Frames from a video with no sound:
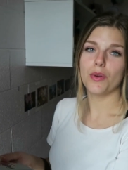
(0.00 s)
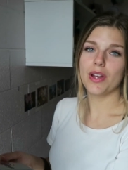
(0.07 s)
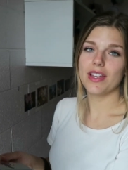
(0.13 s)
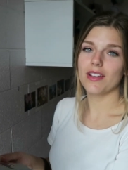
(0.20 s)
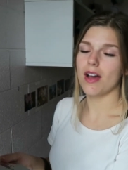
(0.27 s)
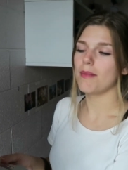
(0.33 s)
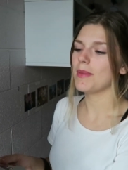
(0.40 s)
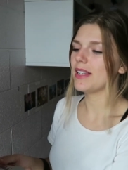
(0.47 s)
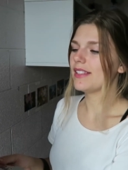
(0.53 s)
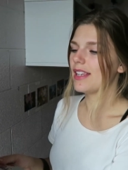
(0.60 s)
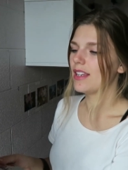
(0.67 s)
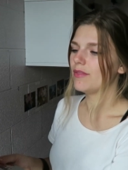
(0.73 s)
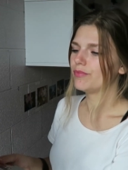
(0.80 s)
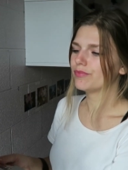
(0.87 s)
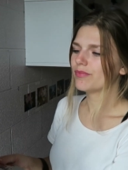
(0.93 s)
Annoying
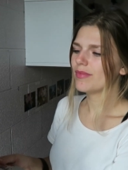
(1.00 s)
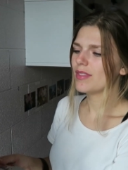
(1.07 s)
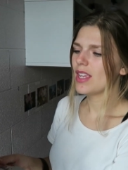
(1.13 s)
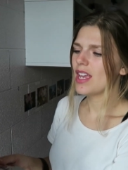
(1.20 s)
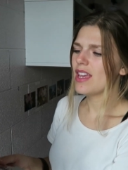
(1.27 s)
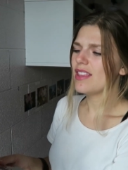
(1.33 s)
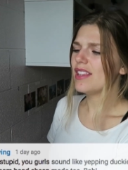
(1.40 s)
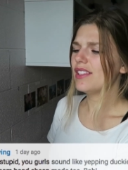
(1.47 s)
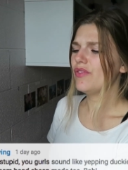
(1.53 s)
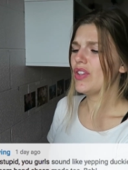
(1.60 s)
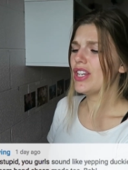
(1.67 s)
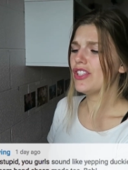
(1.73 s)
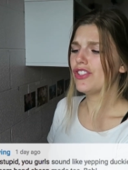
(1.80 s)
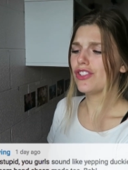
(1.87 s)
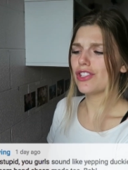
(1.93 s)
commented, this
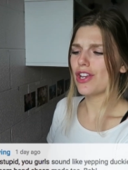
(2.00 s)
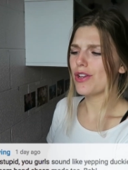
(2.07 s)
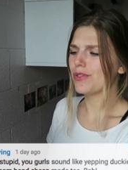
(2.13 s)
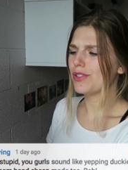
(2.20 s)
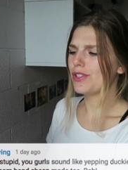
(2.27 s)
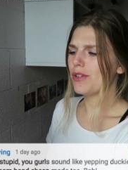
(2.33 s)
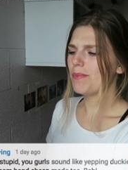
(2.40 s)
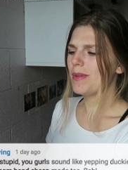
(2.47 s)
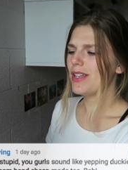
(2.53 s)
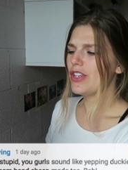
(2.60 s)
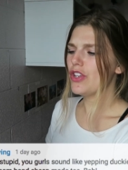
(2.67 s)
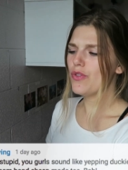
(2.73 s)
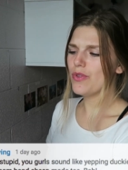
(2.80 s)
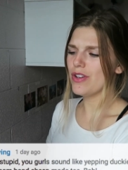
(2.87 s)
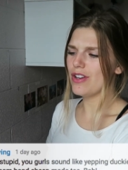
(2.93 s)
vid is so
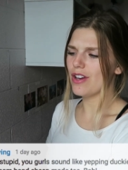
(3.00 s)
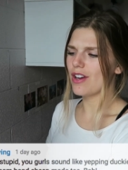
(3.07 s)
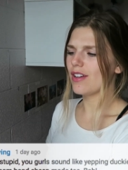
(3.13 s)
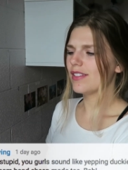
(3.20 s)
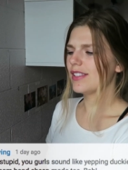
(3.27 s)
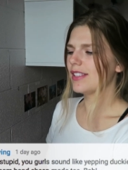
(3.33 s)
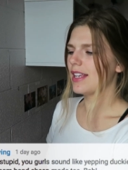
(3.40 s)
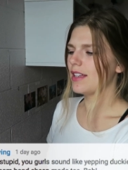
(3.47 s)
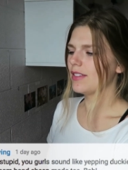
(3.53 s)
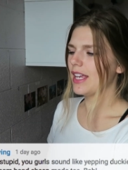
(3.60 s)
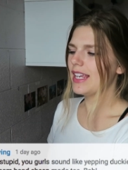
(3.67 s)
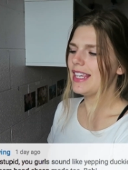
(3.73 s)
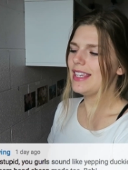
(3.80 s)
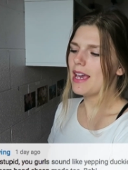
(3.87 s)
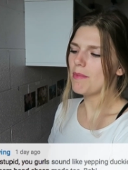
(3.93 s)
stupid, you girls sound
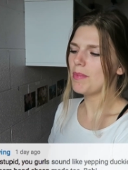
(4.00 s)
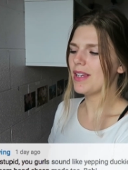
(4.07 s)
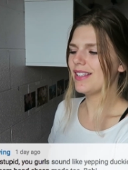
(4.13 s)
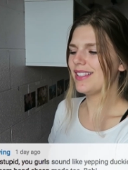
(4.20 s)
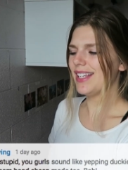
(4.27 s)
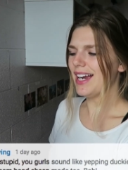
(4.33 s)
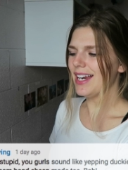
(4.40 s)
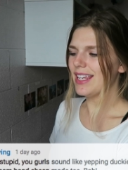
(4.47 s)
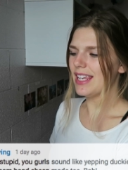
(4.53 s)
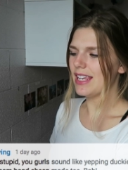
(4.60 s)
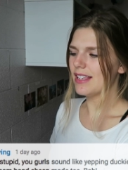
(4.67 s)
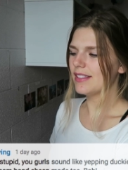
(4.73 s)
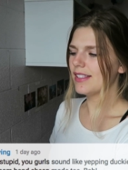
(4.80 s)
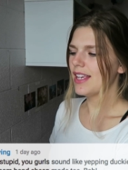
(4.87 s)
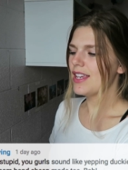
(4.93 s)
like yapping
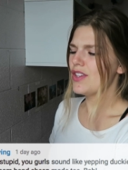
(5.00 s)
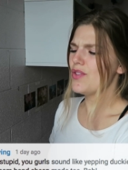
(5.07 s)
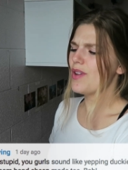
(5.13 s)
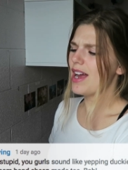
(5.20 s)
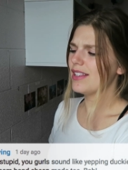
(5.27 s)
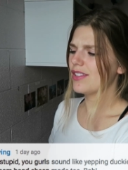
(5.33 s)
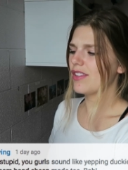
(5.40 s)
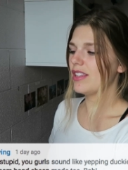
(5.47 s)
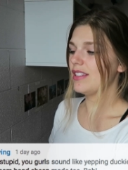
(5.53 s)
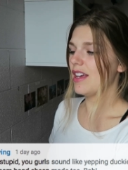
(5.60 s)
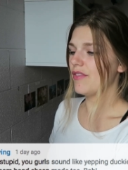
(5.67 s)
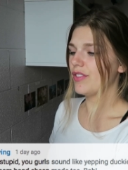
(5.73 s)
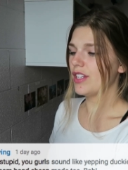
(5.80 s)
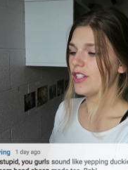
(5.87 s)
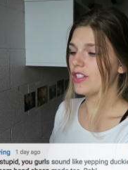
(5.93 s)
duckies. You guys are the
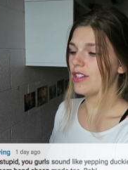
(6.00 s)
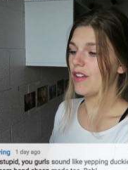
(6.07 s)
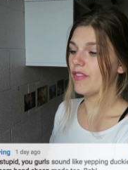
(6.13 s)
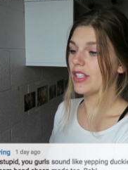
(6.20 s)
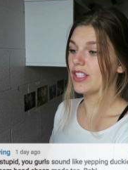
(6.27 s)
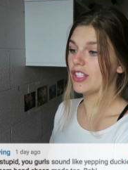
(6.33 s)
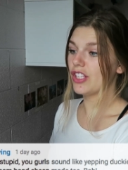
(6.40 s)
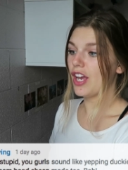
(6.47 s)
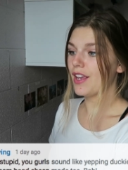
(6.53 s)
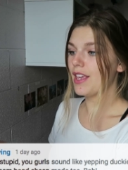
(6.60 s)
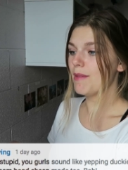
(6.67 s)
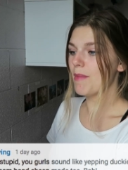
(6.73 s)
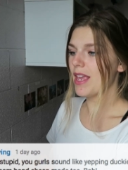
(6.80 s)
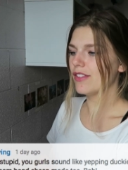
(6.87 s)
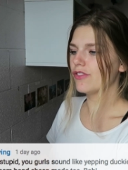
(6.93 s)
definition of a
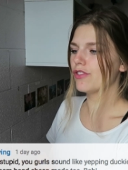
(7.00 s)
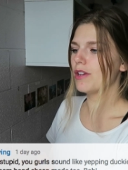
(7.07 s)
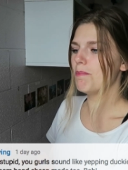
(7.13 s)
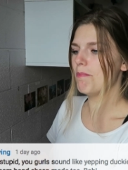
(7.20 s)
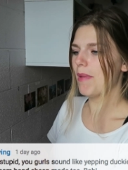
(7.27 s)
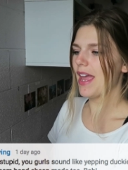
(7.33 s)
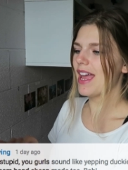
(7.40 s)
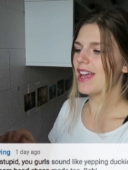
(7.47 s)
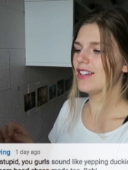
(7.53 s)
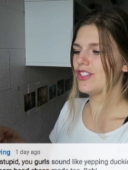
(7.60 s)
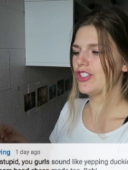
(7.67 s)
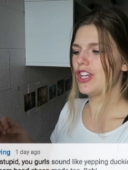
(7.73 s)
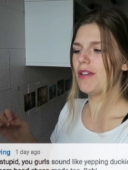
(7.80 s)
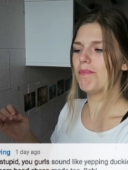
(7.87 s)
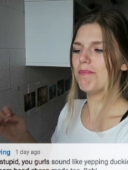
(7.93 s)
sucky mainstream band
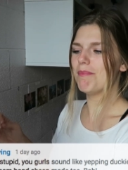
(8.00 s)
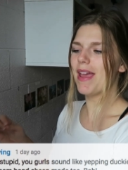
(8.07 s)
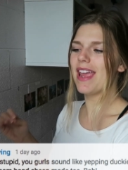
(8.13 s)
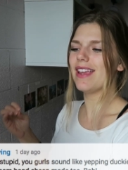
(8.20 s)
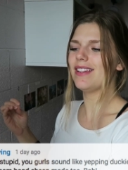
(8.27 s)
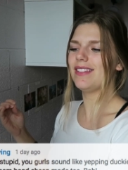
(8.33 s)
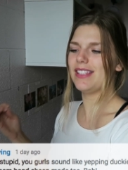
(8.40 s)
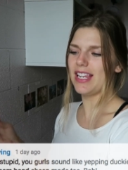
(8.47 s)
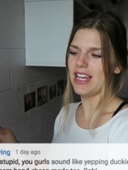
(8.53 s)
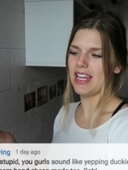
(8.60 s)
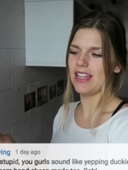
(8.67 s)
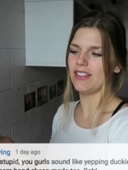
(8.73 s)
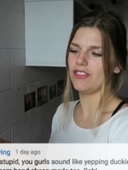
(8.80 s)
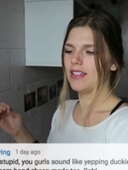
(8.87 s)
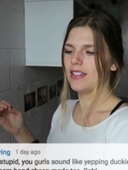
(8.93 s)
cheap made
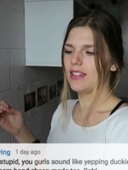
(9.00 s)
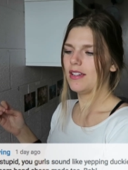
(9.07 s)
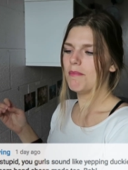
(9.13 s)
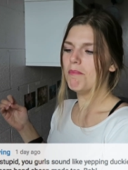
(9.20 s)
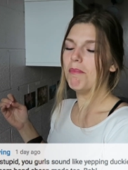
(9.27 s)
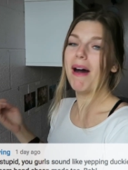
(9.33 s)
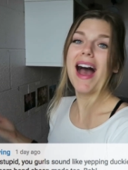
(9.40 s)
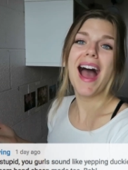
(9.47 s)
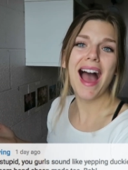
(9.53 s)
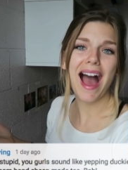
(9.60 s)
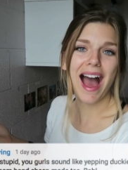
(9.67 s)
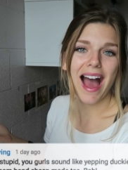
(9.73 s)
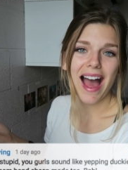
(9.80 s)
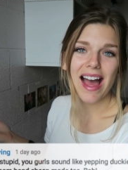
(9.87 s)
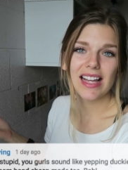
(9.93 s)
tea.
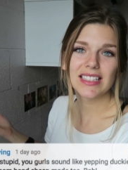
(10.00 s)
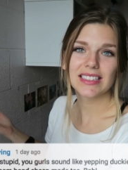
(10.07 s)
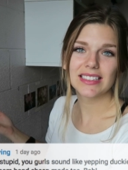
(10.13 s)
Bah!